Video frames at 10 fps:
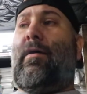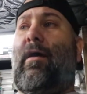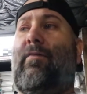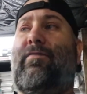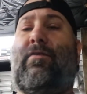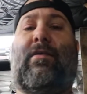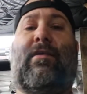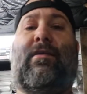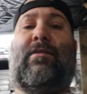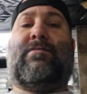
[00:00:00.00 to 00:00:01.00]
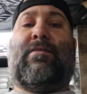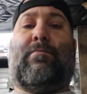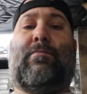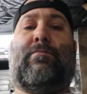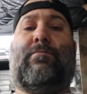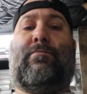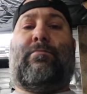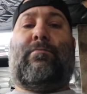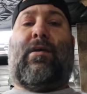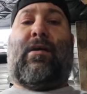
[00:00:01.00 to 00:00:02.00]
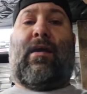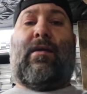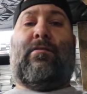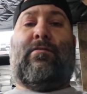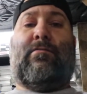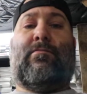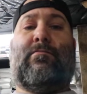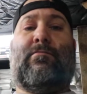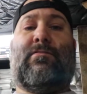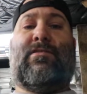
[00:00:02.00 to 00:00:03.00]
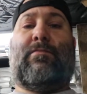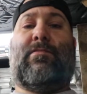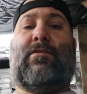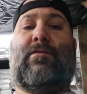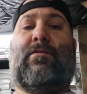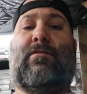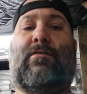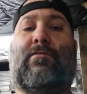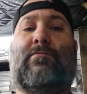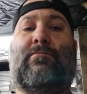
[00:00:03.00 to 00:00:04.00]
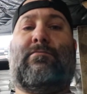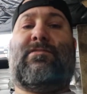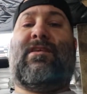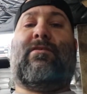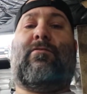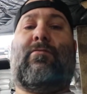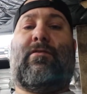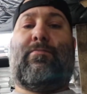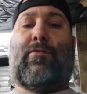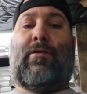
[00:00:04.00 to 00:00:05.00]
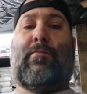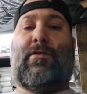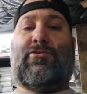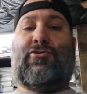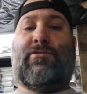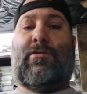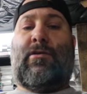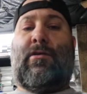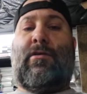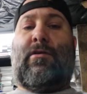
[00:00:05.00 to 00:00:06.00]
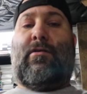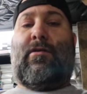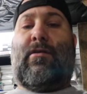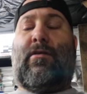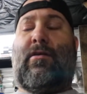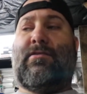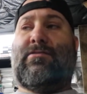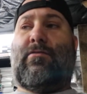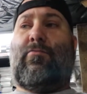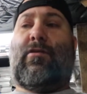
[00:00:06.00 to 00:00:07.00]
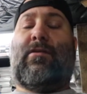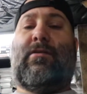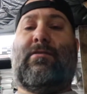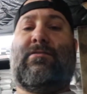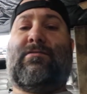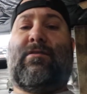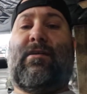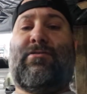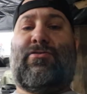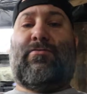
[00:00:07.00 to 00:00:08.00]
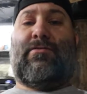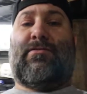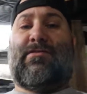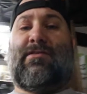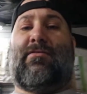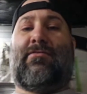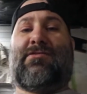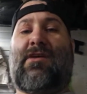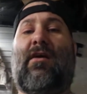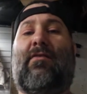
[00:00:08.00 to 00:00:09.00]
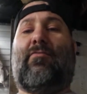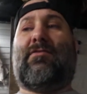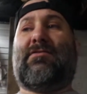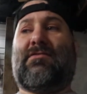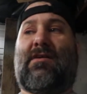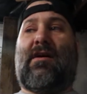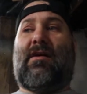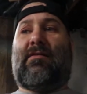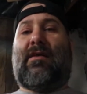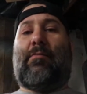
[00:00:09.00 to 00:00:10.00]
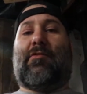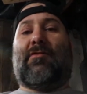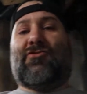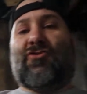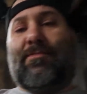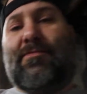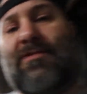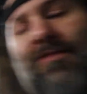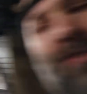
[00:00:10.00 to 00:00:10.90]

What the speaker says: I figured I needed something again, something to, you know, tinker with pretty much. And then I started working on this thing. As you can see or saw, it was chemically stripped.